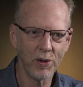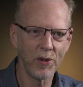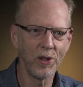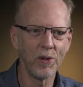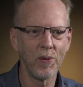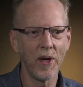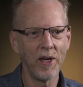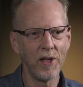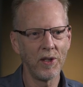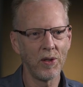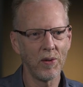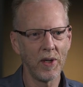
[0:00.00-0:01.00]
stringent
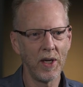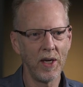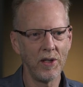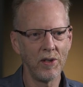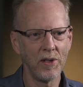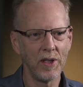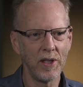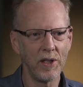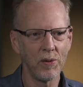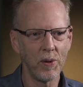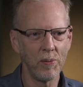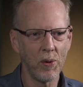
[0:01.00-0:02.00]
regulatory
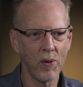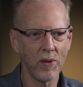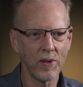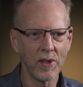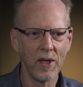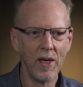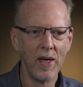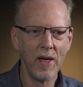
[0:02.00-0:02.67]
agencies' reports